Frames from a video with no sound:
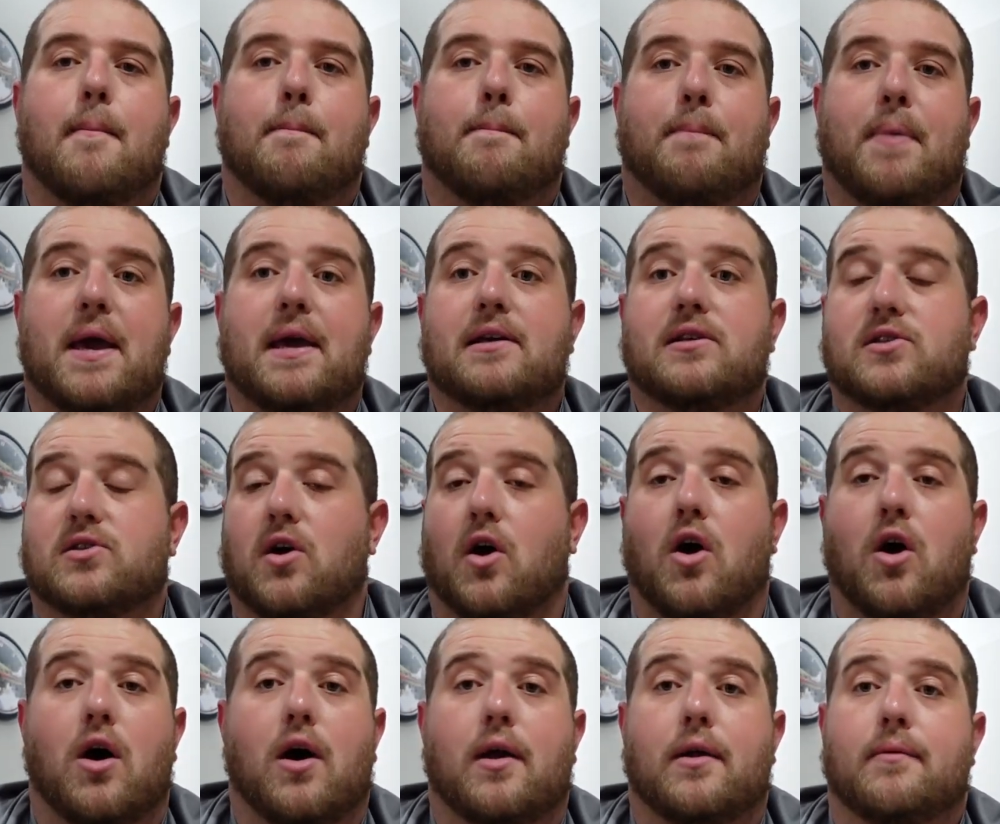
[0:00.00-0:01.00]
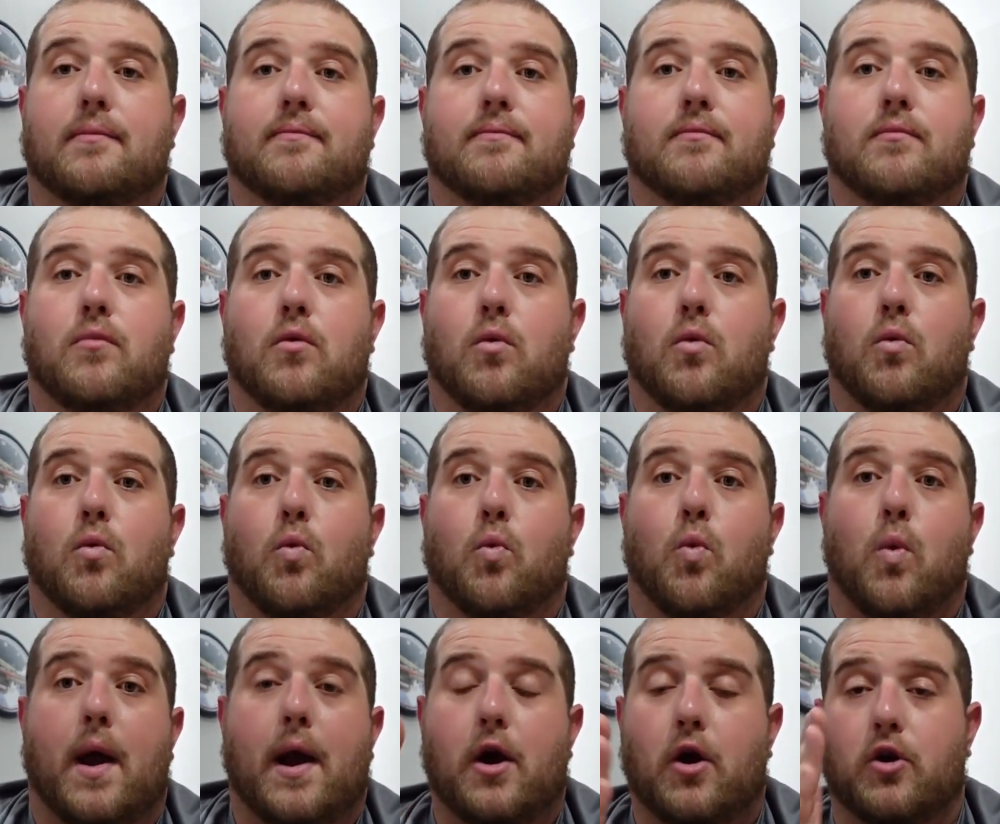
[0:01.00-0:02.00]
based on
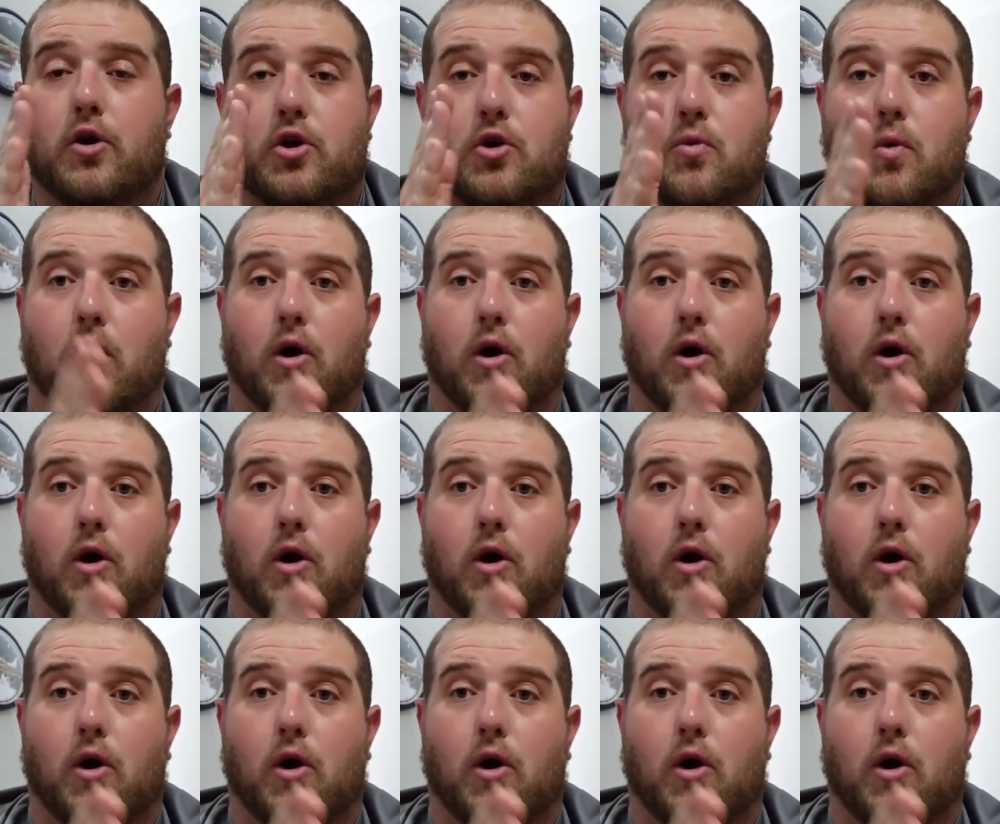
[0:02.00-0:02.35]
where you